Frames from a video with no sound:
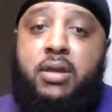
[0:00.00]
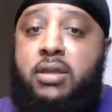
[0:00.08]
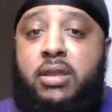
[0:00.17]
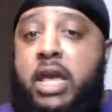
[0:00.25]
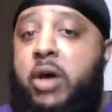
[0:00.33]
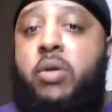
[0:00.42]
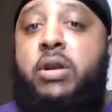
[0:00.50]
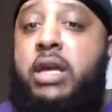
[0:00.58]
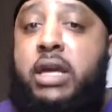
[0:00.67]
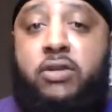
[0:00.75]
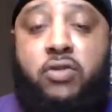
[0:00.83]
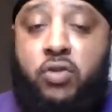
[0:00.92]
They don't
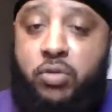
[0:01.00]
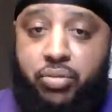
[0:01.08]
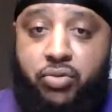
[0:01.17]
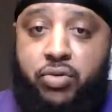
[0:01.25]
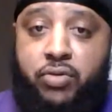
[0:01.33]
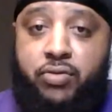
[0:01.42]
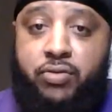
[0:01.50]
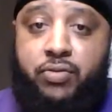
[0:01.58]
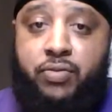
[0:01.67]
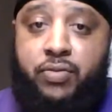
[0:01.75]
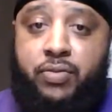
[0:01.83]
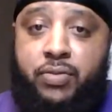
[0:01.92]
need to improve.
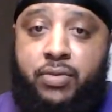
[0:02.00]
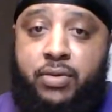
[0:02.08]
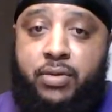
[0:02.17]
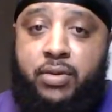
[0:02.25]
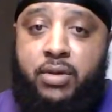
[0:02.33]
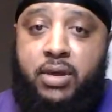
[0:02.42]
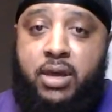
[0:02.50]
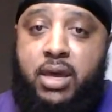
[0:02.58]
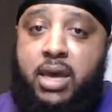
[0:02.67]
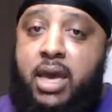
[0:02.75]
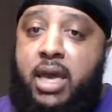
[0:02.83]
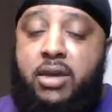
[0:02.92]

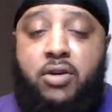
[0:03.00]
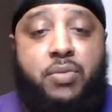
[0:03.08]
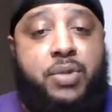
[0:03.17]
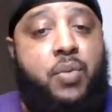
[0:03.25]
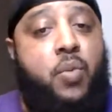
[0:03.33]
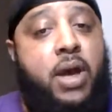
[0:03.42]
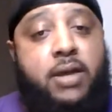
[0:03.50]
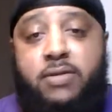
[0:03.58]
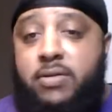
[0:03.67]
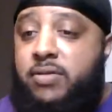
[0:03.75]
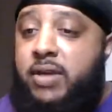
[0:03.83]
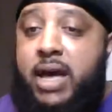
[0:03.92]
And you're going to be wasting
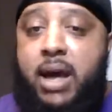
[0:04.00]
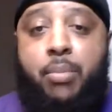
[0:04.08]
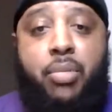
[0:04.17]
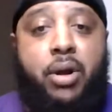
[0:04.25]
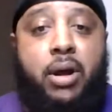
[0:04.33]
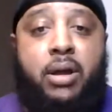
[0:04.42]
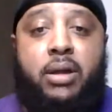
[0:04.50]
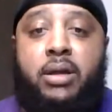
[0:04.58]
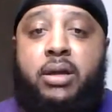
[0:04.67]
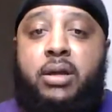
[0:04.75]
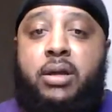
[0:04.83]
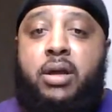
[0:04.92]
your time, bruh,
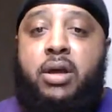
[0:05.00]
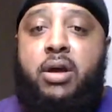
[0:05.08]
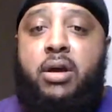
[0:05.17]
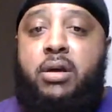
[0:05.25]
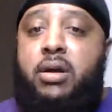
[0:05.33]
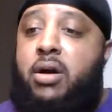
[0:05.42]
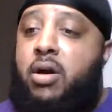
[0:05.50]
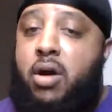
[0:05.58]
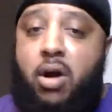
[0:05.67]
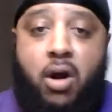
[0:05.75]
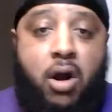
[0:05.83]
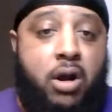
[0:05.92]

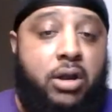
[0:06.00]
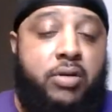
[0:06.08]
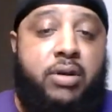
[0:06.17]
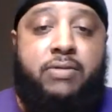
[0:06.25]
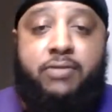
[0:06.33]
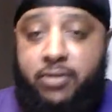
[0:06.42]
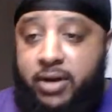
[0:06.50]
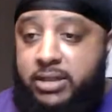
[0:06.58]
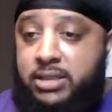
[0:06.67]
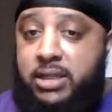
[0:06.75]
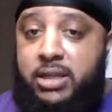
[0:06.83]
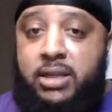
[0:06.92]
arguing,
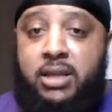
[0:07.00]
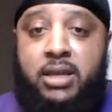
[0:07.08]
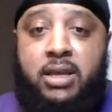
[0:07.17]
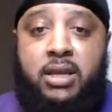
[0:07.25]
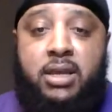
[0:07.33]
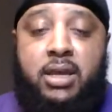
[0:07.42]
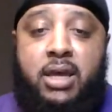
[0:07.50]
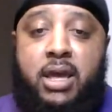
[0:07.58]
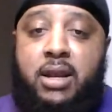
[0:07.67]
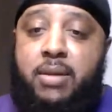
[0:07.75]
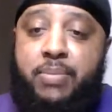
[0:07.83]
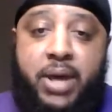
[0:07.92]
fussing,
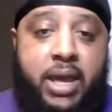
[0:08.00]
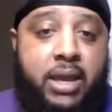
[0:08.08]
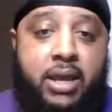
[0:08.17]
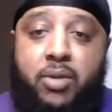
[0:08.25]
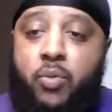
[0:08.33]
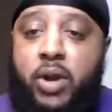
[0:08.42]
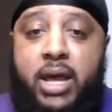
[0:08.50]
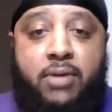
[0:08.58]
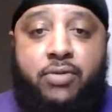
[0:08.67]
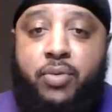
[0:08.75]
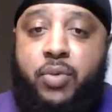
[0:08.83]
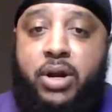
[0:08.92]
and debating
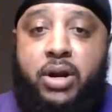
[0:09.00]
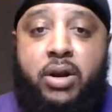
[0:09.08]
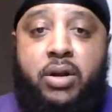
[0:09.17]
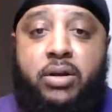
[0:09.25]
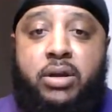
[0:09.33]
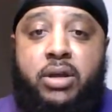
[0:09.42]
whatever with her